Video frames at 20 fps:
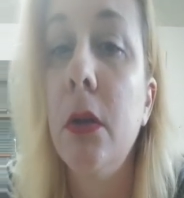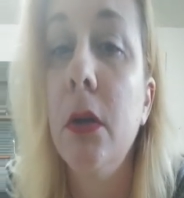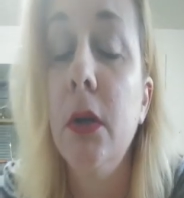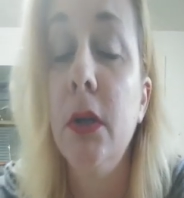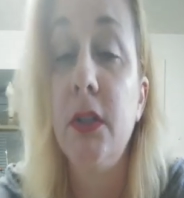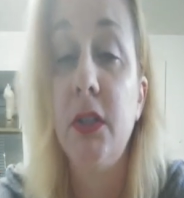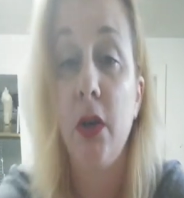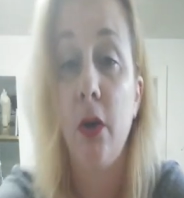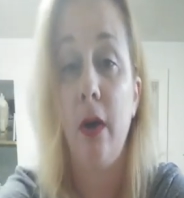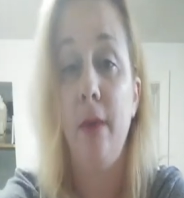
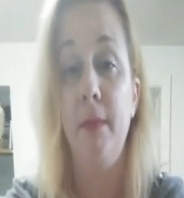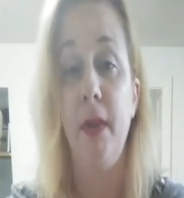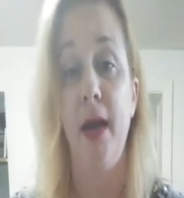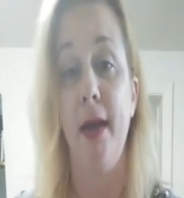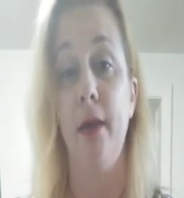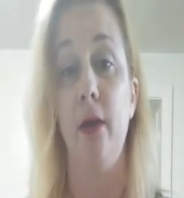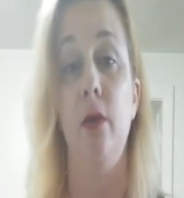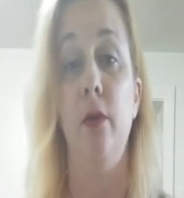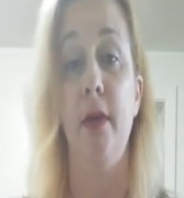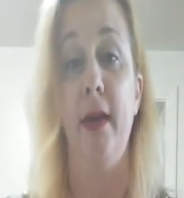So I'm
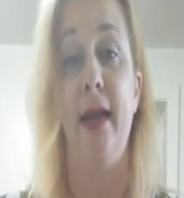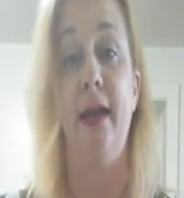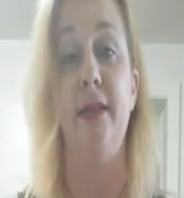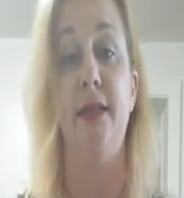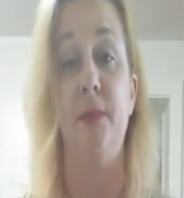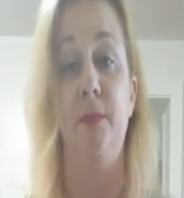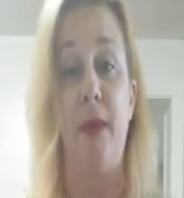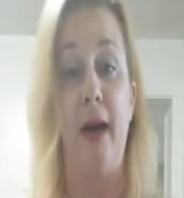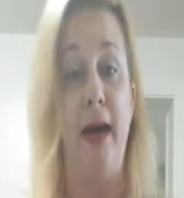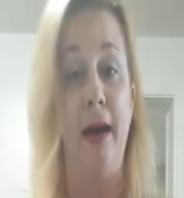not going out
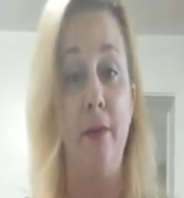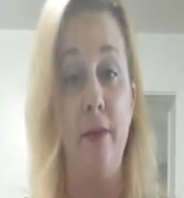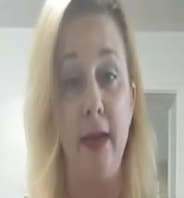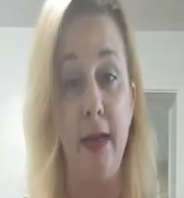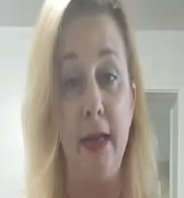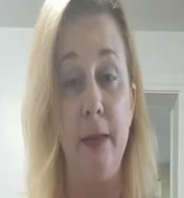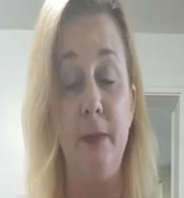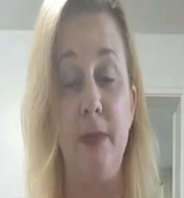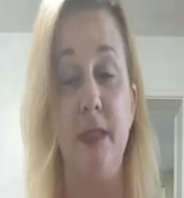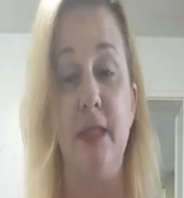to buy
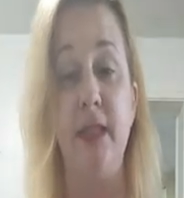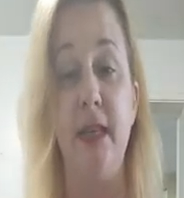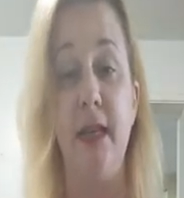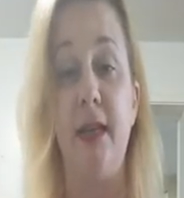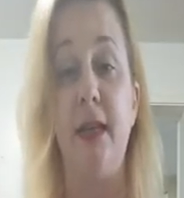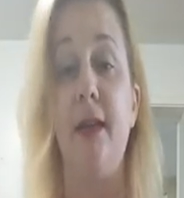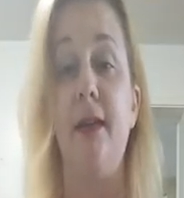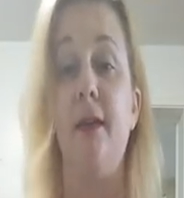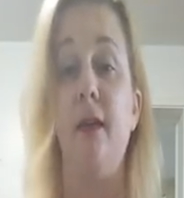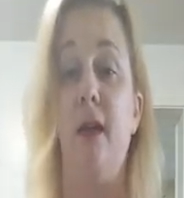red lipstick.
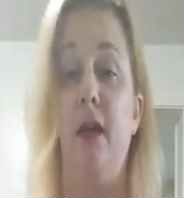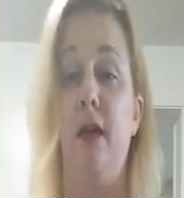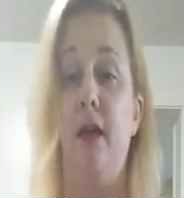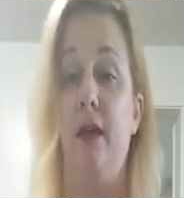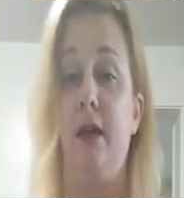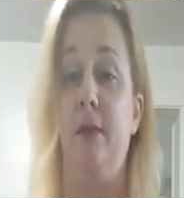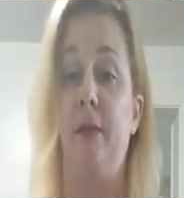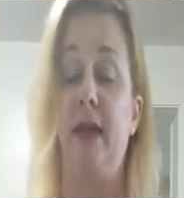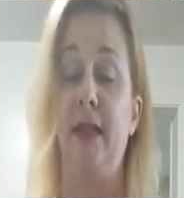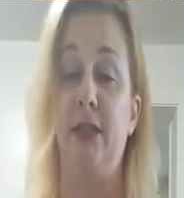
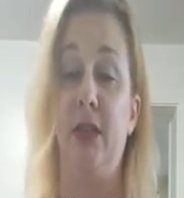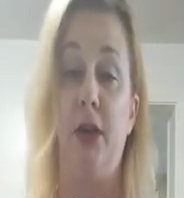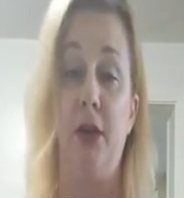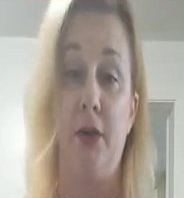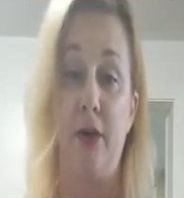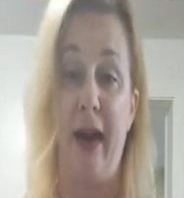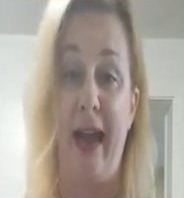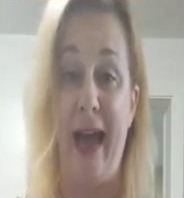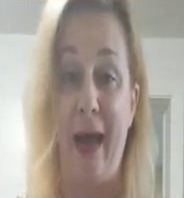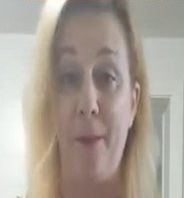My
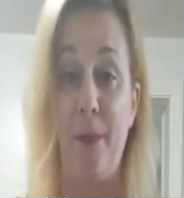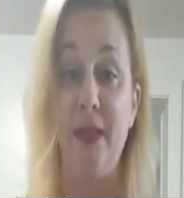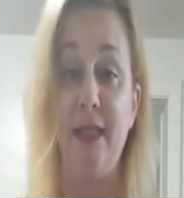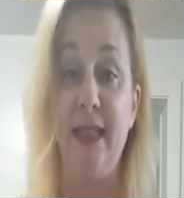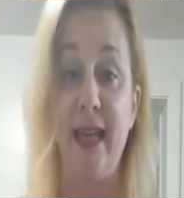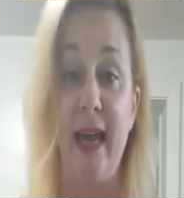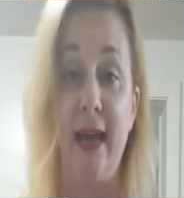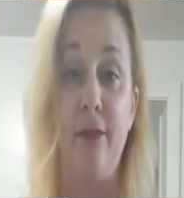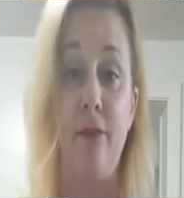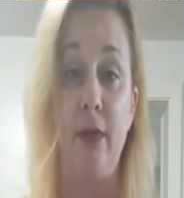daughter happened to
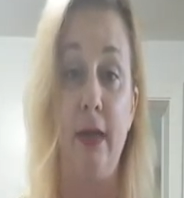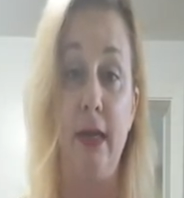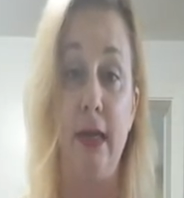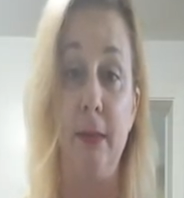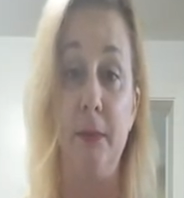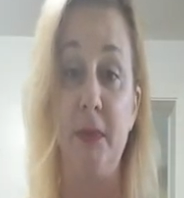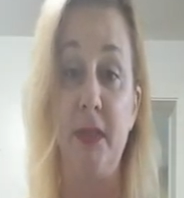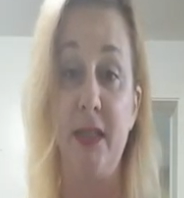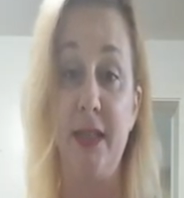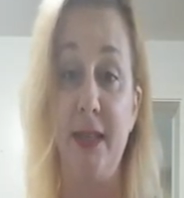have red
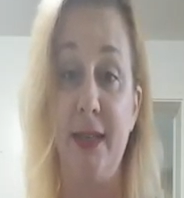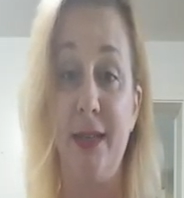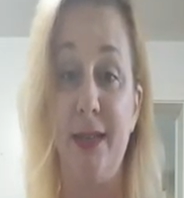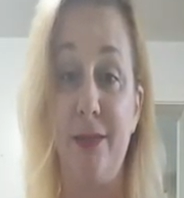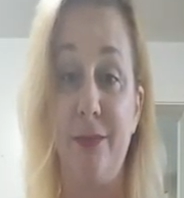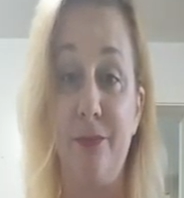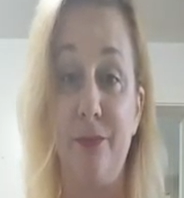lipstick.